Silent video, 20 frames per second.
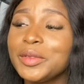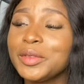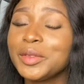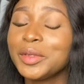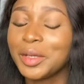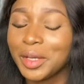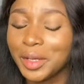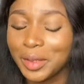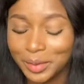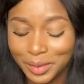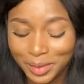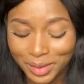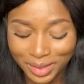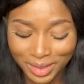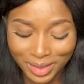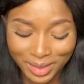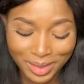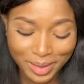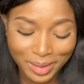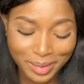know how to
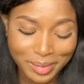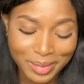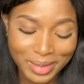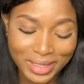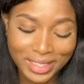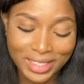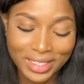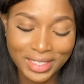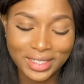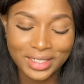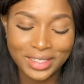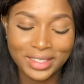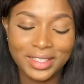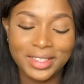explain.